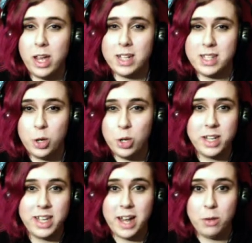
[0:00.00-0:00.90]
because I
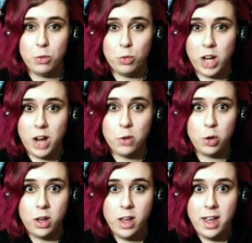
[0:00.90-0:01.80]
couldn't get
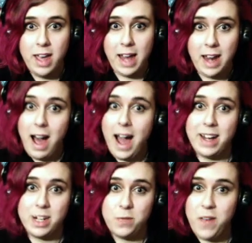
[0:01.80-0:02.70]
recover and hide
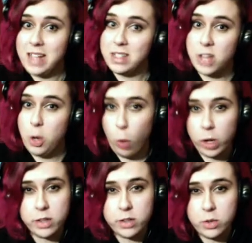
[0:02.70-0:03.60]
as fast as I
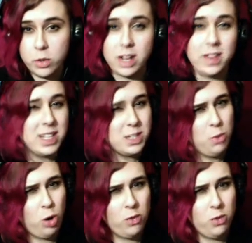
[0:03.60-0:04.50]
wanted to. And that's
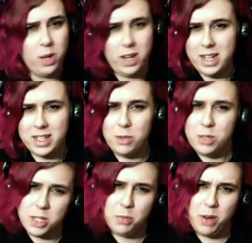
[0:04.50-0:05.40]
more of what it is. It was
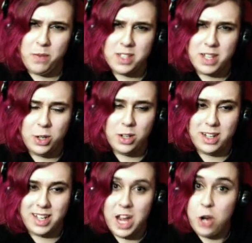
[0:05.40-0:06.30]
just a preference. I
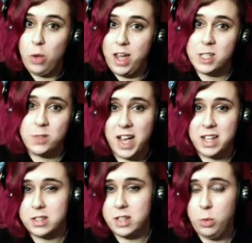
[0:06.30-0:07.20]
couldn't get away as
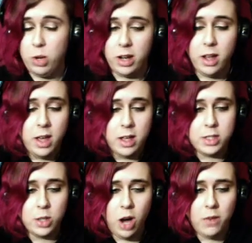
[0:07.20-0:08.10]
fast as I wanted.
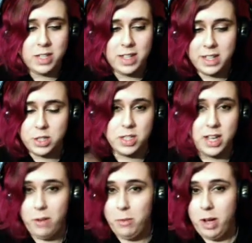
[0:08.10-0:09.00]
So obviously that's just
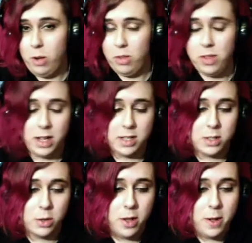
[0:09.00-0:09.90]
kind of my own thing. So